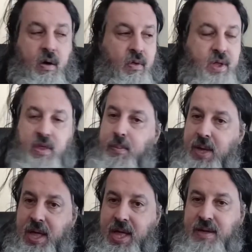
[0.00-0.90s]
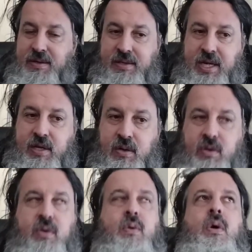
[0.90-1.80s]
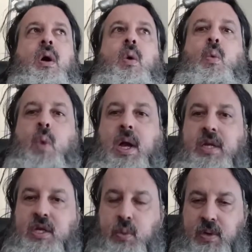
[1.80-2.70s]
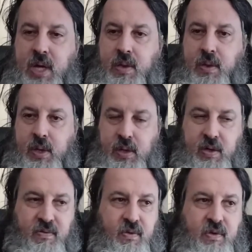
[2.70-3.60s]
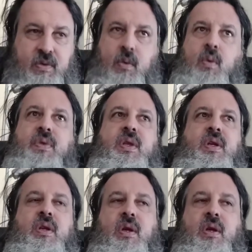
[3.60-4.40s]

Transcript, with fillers: All the other paths take you to oneness with either the universe or with the